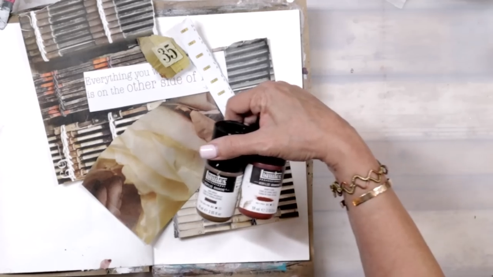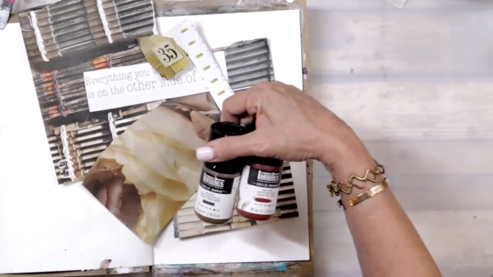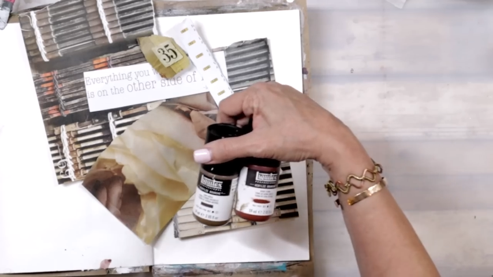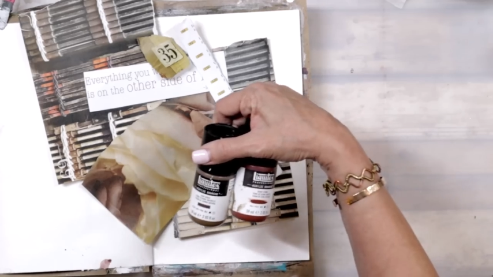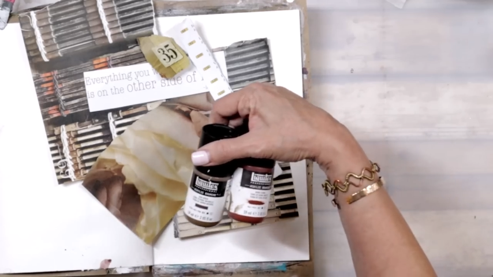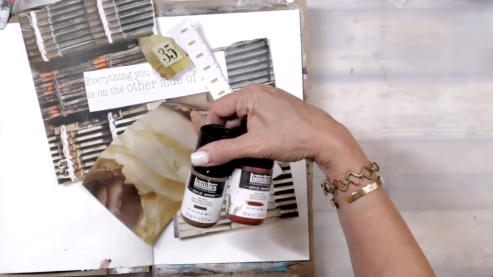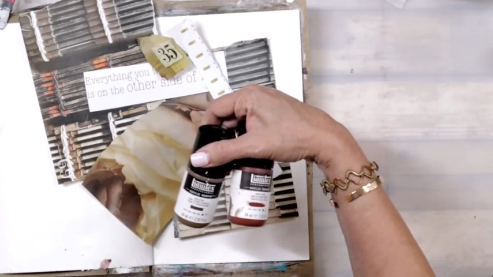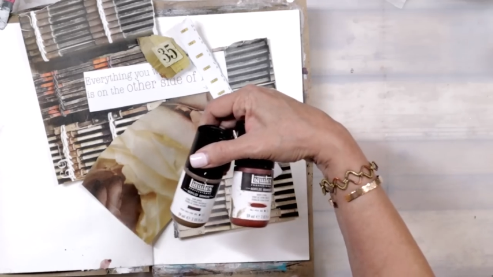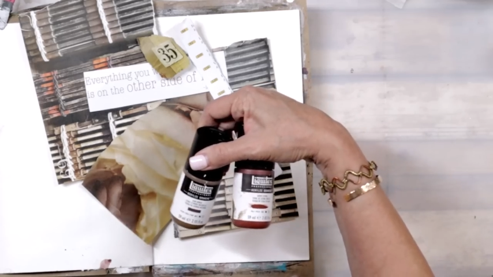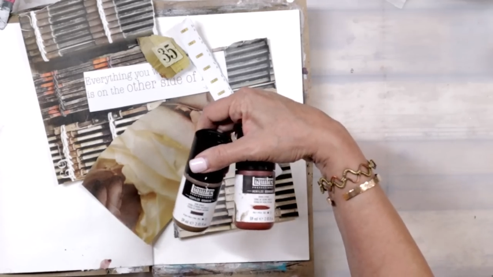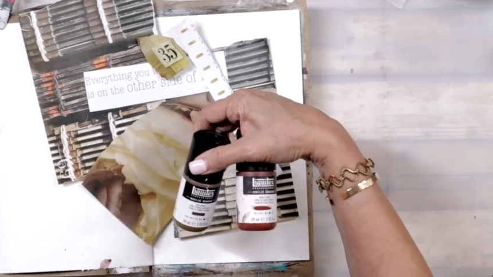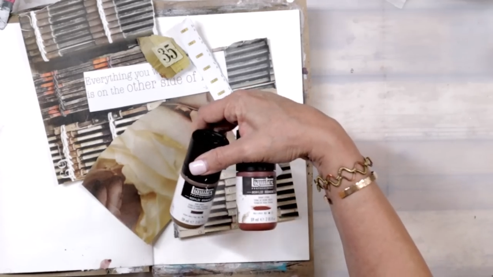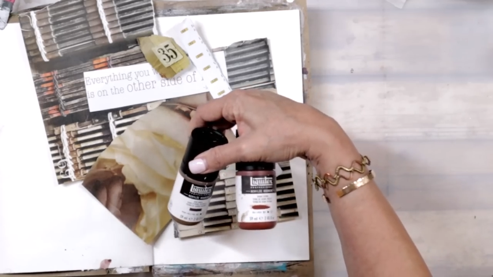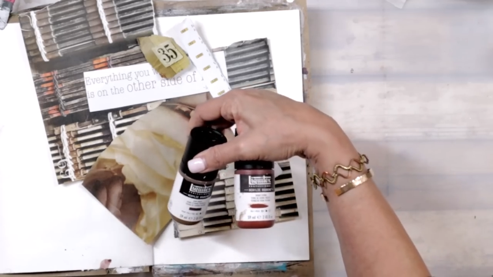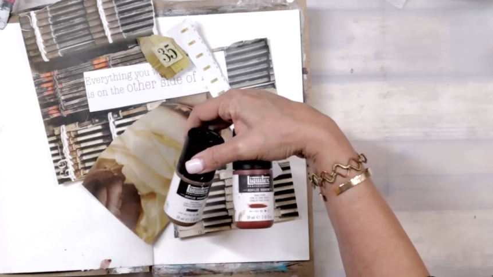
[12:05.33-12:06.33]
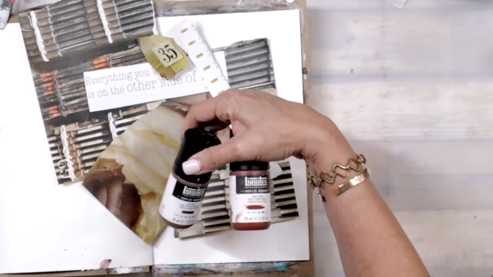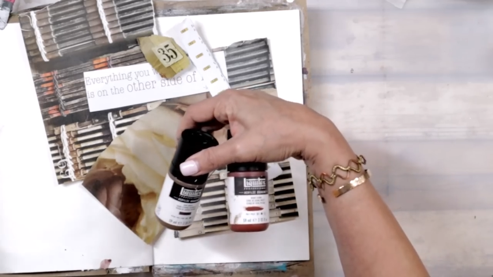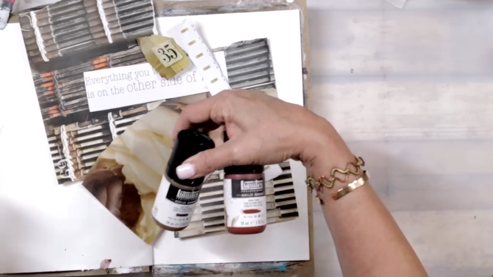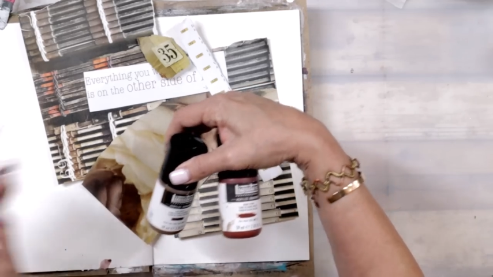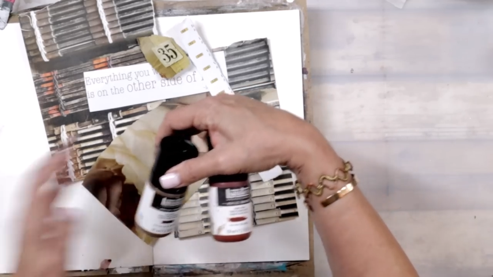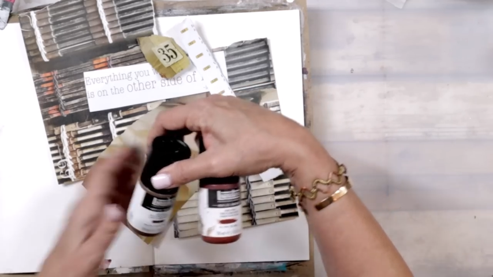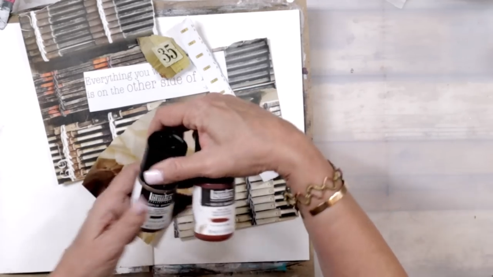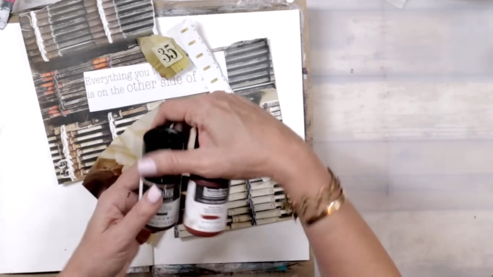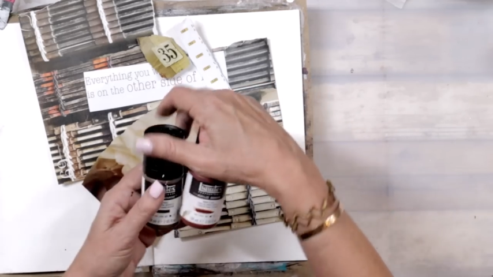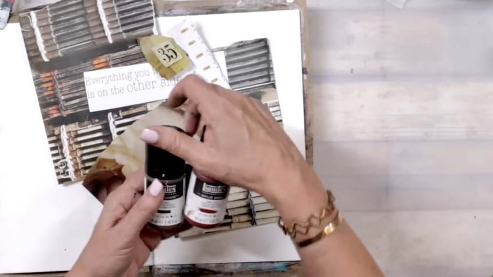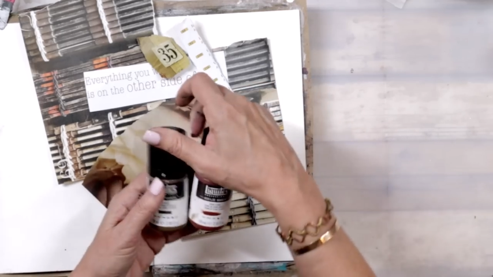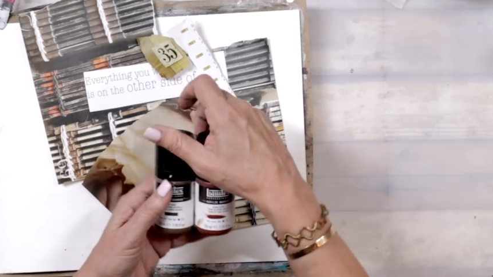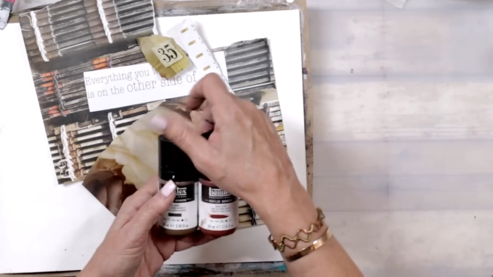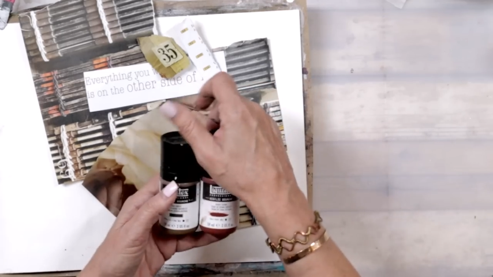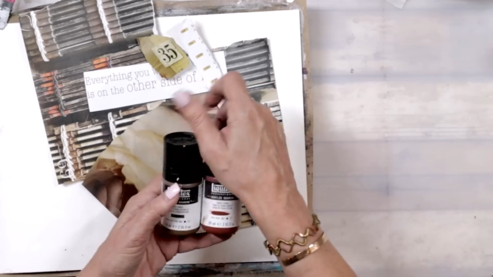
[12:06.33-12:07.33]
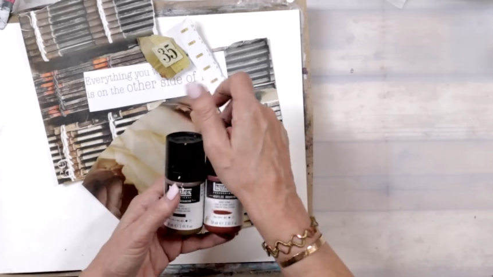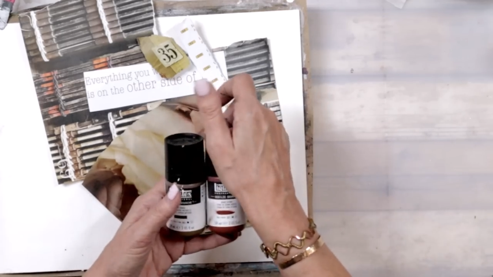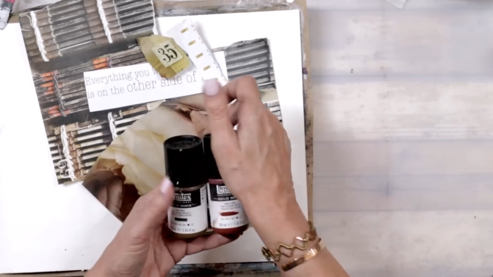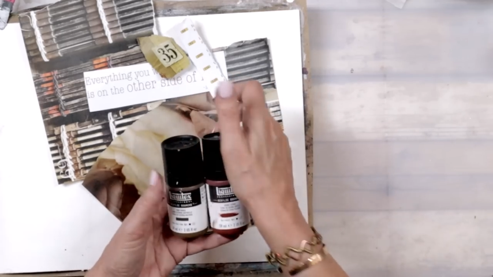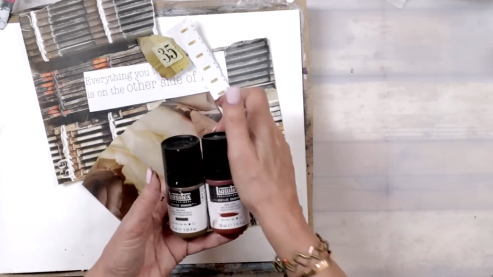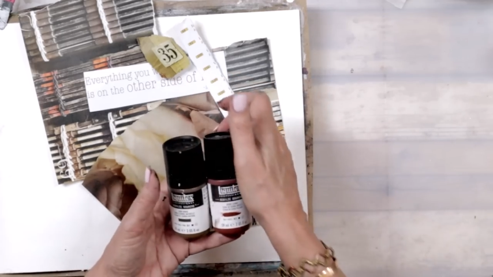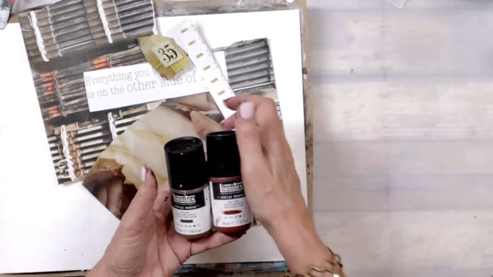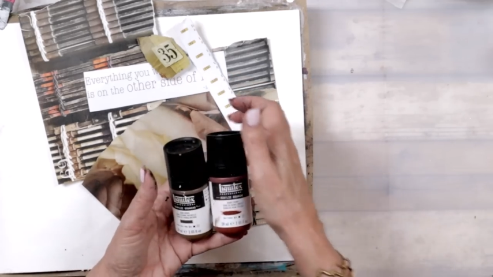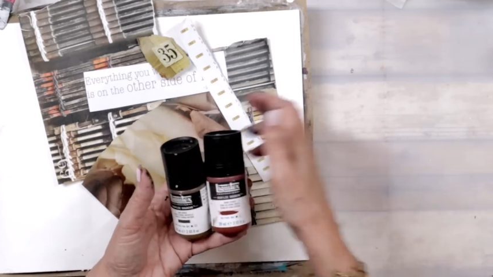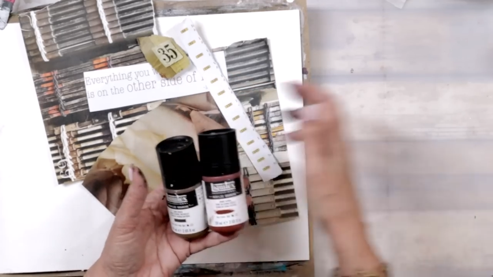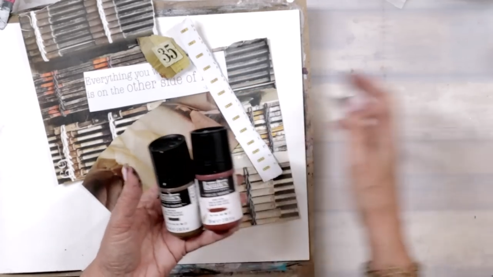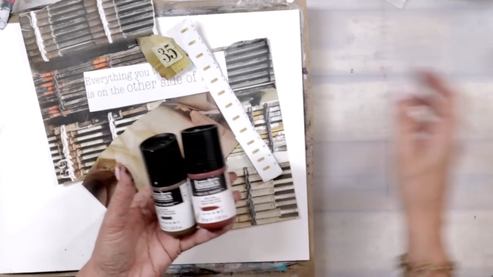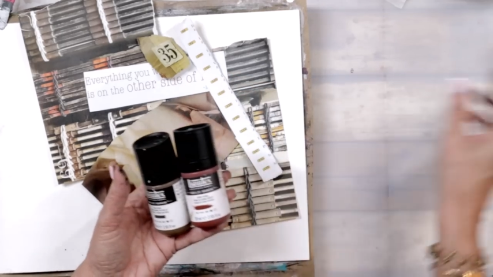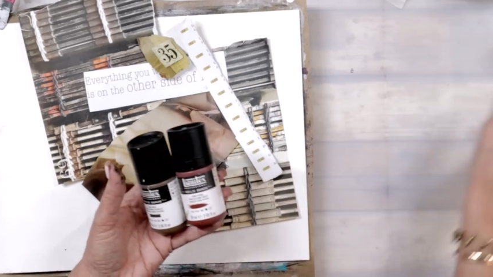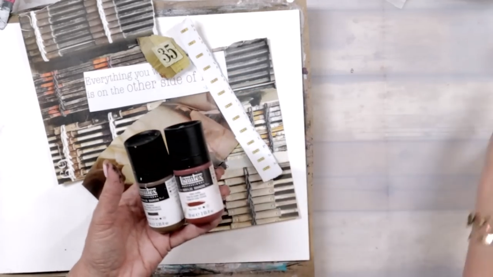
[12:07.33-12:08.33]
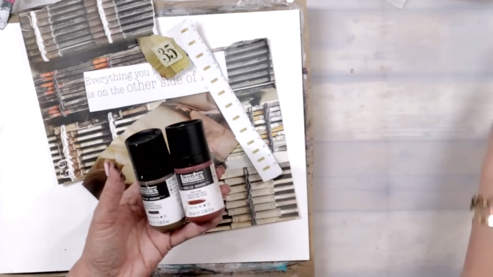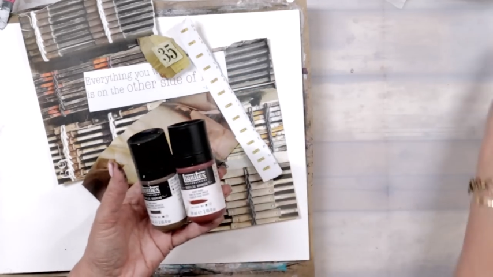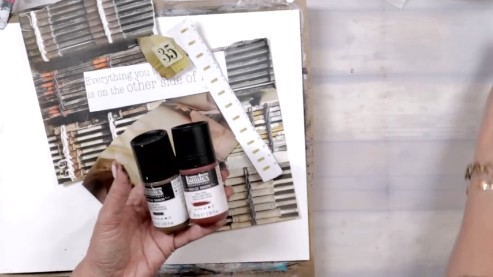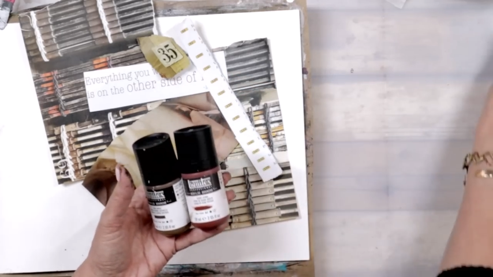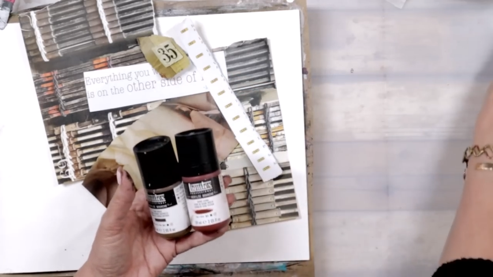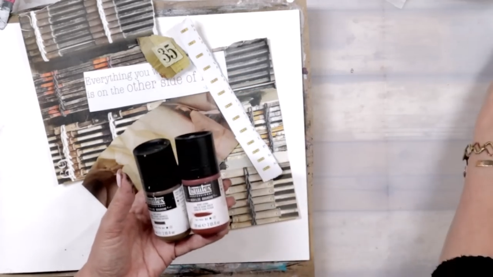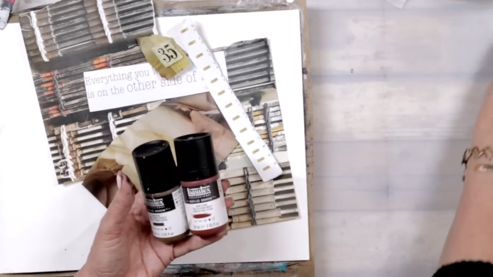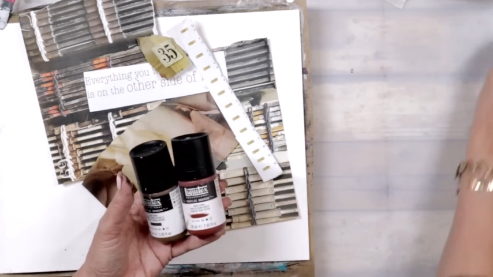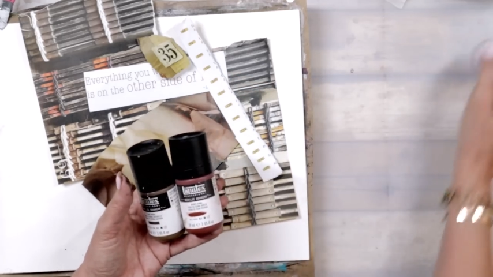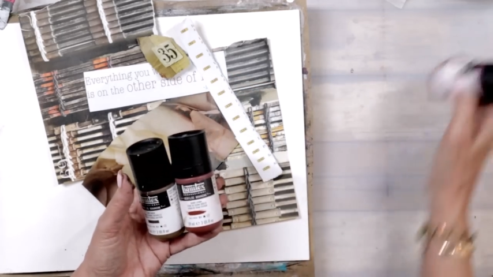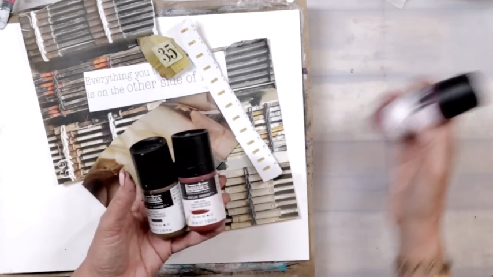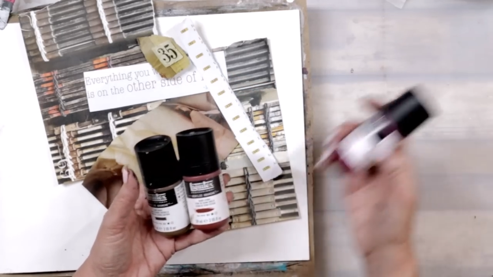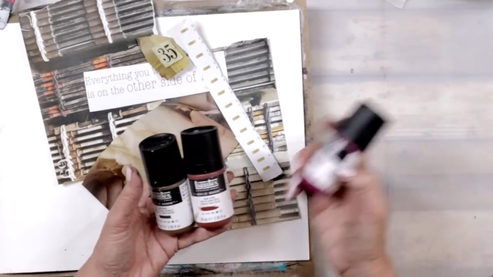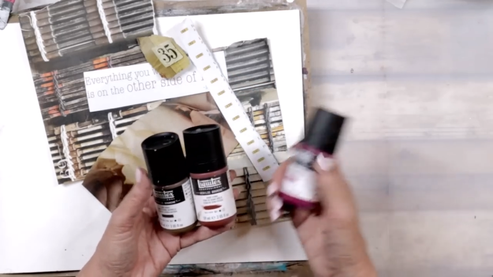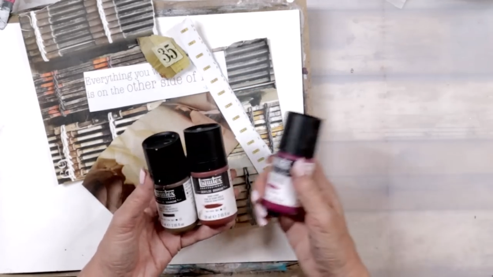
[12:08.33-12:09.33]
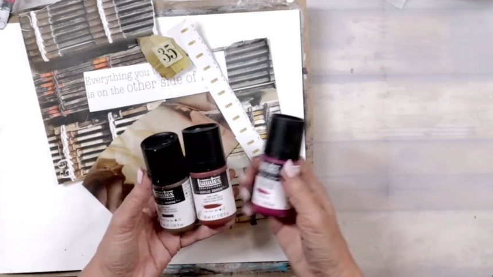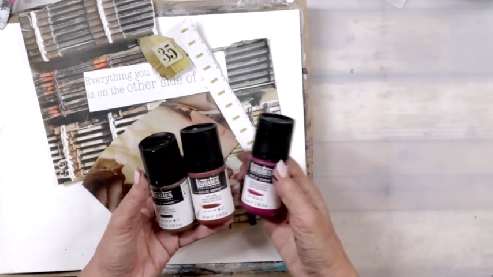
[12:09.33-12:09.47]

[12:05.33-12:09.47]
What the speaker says: Nobody's mouth can be seen.